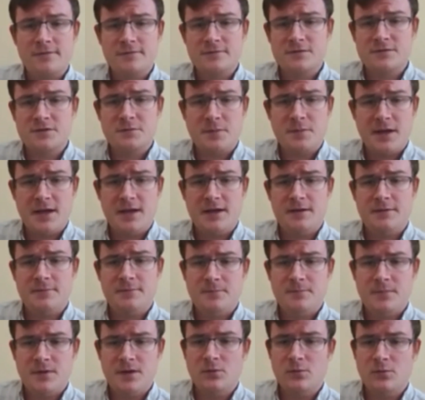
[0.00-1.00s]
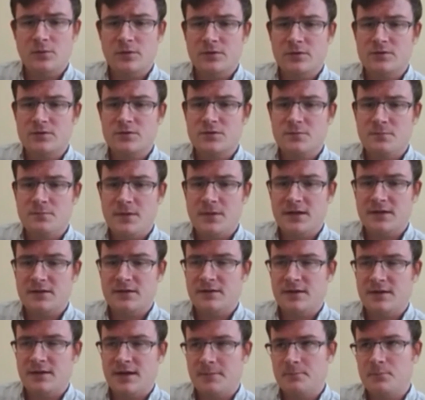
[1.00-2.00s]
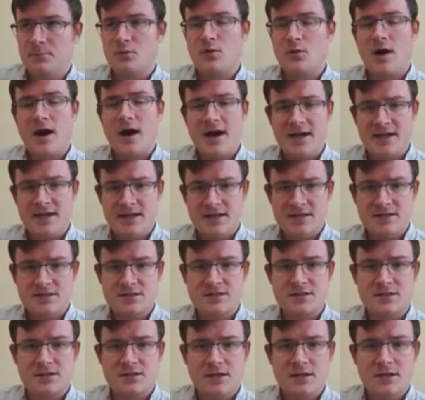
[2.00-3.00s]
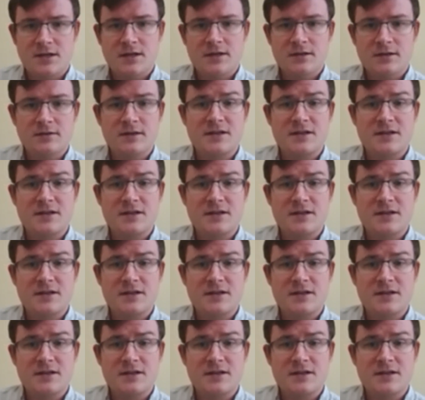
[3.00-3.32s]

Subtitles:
off of Japan in order to make that prize